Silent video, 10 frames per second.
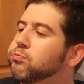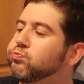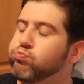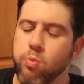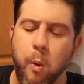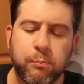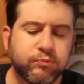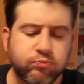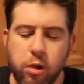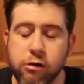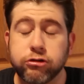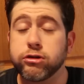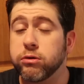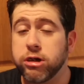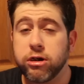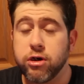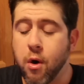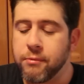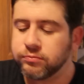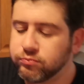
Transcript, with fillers: Mmm, it's so tender.